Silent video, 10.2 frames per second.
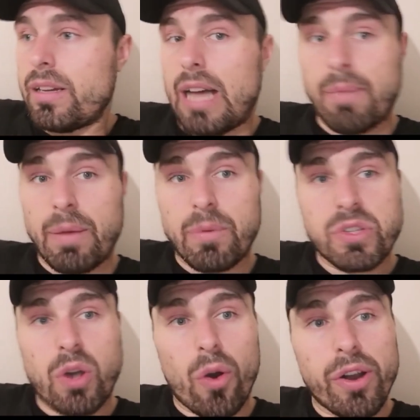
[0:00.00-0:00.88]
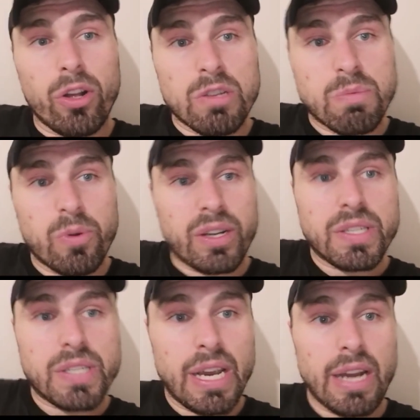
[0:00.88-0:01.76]
I mean, we're scoring goals, but we're
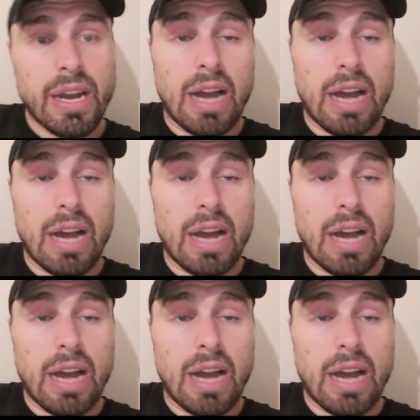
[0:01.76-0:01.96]
conceding.